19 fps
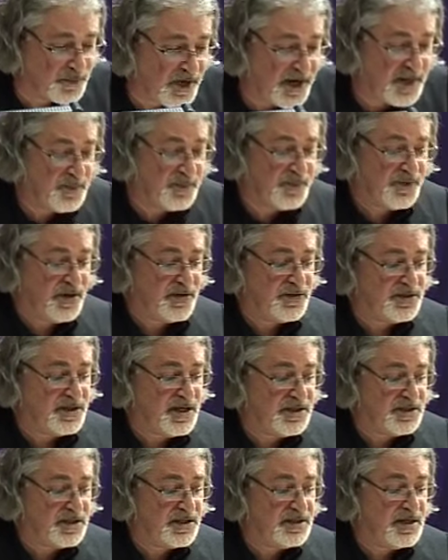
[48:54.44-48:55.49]
brain
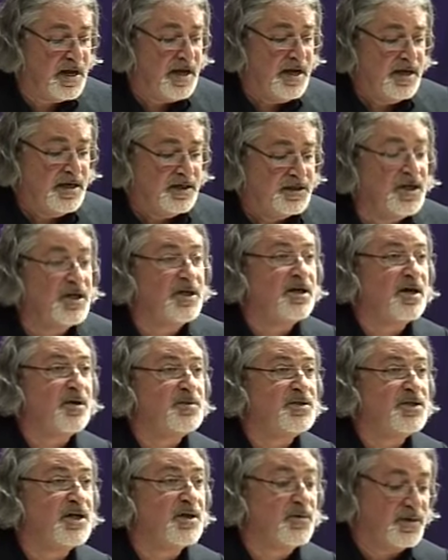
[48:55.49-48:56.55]
processes.
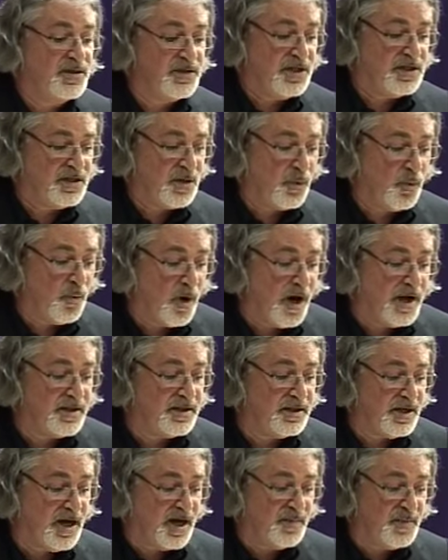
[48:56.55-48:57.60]
Genome sequences are
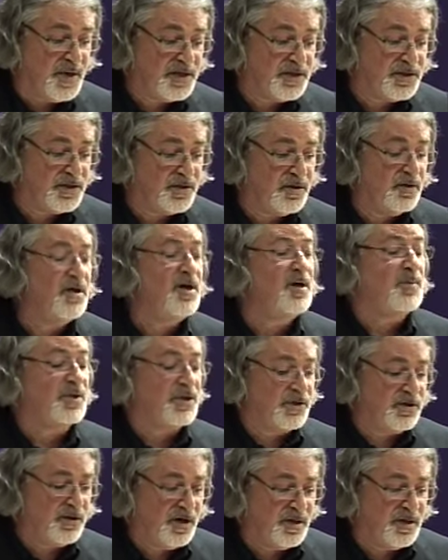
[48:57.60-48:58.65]
one-dimensional, but